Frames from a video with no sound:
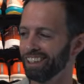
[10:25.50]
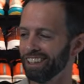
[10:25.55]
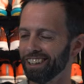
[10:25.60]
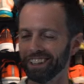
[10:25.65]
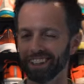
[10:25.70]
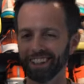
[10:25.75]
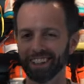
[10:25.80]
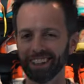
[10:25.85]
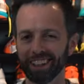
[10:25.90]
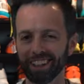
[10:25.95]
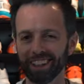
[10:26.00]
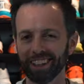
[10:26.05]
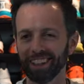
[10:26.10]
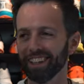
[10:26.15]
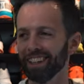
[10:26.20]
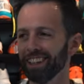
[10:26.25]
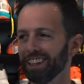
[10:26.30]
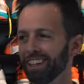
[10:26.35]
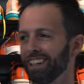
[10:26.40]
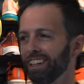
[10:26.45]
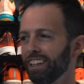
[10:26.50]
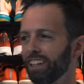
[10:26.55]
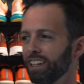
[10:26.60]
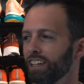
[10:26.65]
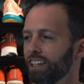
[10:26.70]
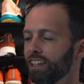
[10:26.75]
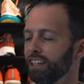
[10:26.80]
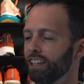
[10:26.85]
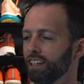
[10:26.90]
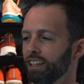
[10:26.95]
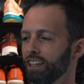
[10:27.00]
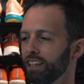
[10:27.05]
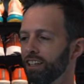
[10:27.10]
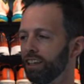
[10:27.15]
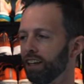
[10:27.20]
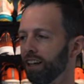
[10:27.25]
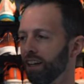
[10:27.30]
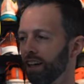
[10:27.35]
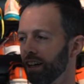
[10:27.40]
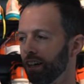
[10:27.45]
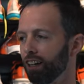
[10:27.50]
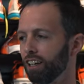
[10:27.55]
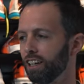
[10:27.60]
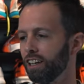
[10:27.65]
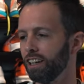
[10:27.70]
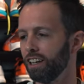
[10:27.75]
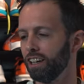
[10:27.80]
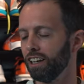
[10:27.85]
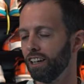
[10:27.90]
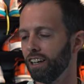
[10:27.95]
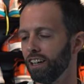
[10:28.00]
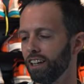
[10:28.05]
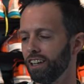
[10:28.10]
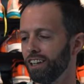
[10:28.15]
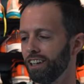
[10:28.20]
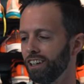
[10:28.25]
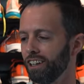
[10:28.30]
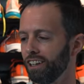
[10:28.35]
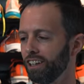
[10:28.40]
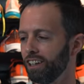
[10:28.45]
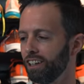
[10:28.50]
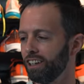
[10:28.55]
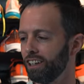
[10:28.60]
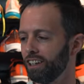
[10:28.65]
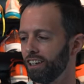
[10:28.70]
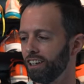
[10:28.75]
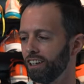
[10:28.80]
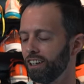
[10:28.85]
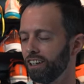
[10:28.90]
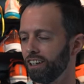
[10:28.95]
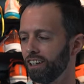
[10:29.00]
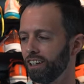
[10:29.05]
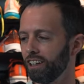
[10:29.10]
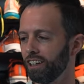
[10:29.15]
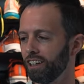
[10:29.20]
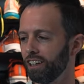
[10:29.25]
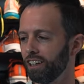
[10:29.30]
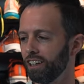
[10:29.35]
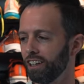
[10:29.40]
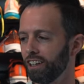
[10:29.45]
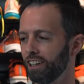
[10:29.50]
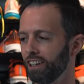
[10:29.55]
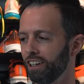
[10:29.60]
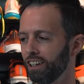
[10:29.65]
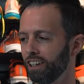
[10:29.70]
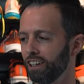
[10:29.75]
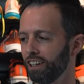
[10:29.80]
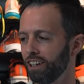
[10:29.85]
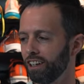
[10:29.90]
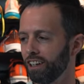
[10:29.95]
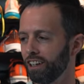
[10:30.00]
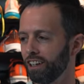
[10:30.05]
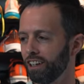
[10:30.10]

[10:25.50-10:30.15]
[no speech]